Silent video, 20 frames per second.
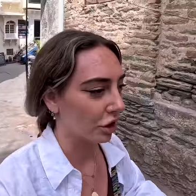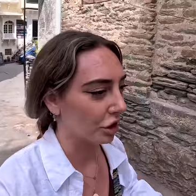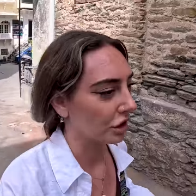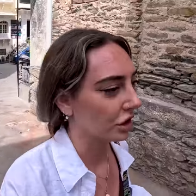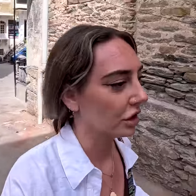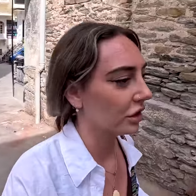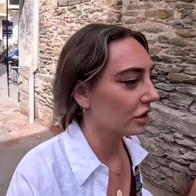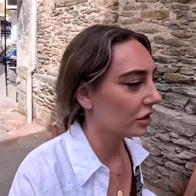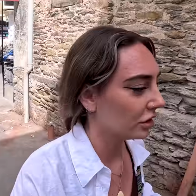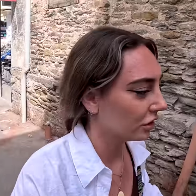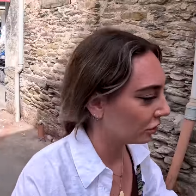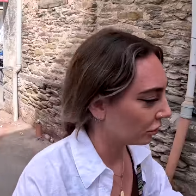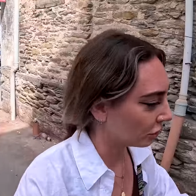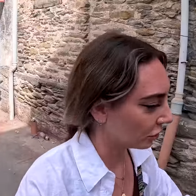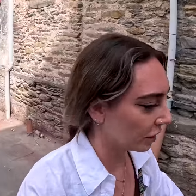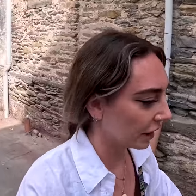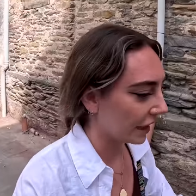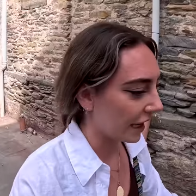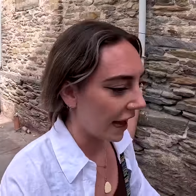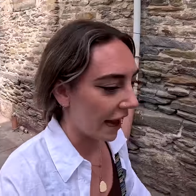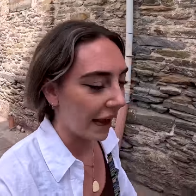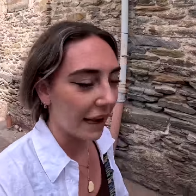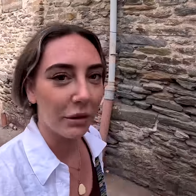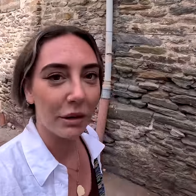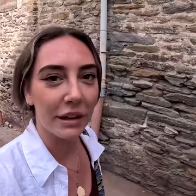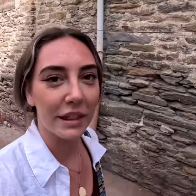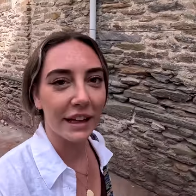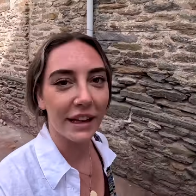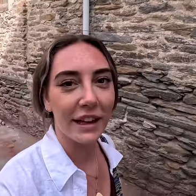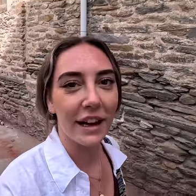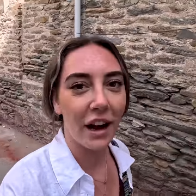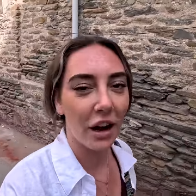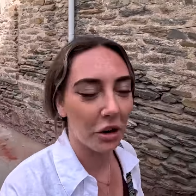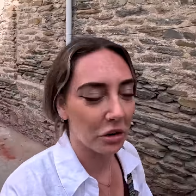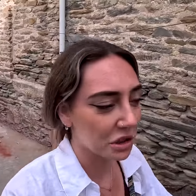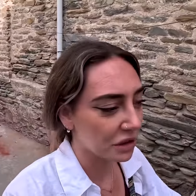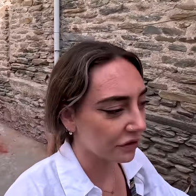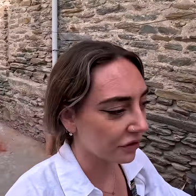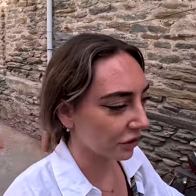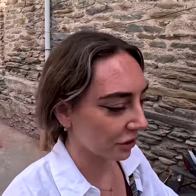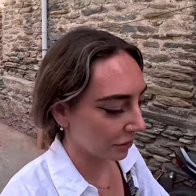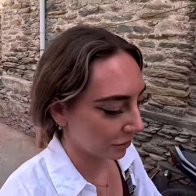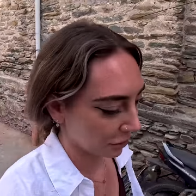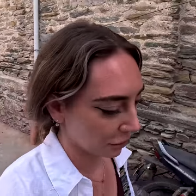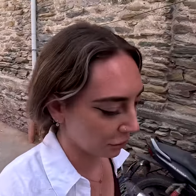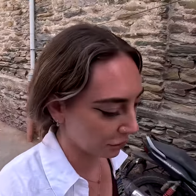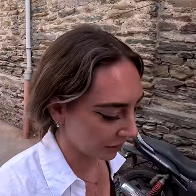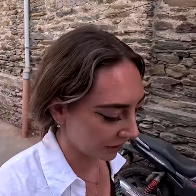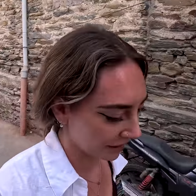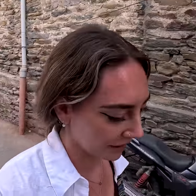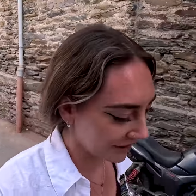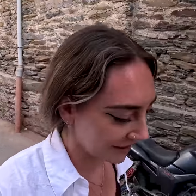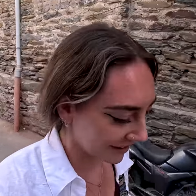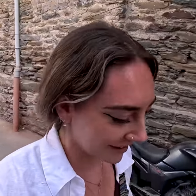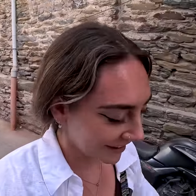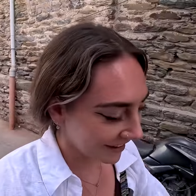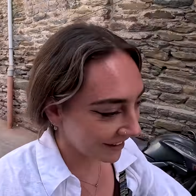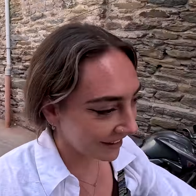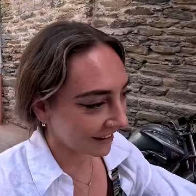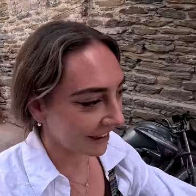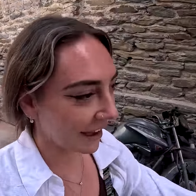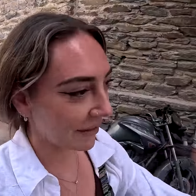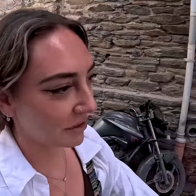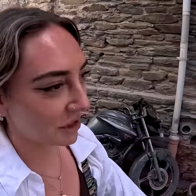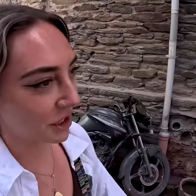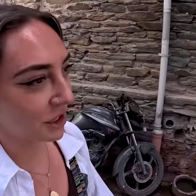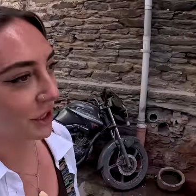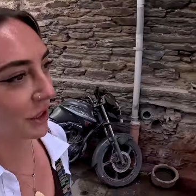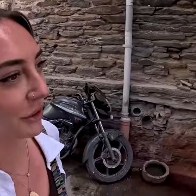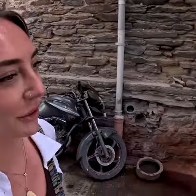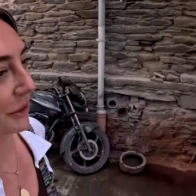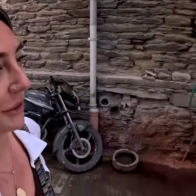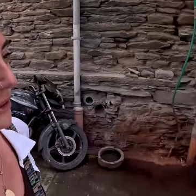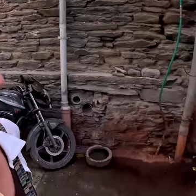gonna go and hang with the cows for a moment. Let me show